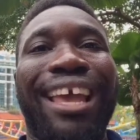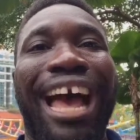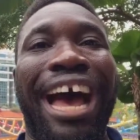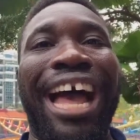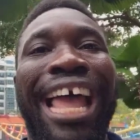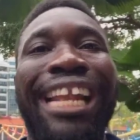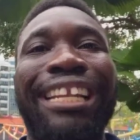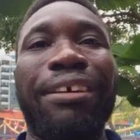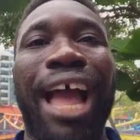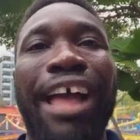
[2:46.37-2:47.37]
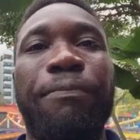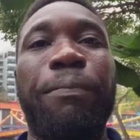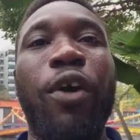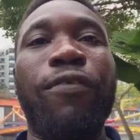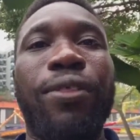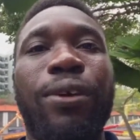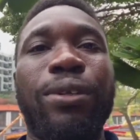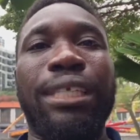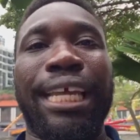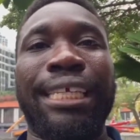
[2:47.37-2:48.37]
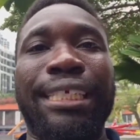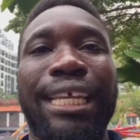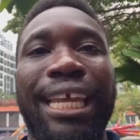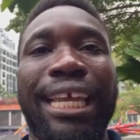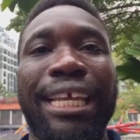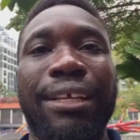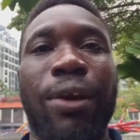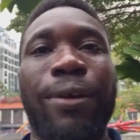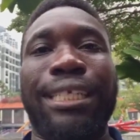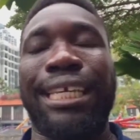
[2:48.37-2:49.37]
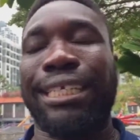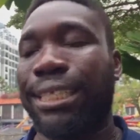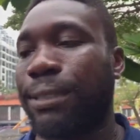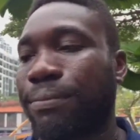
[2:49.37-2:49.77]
And to have both of those things coexist.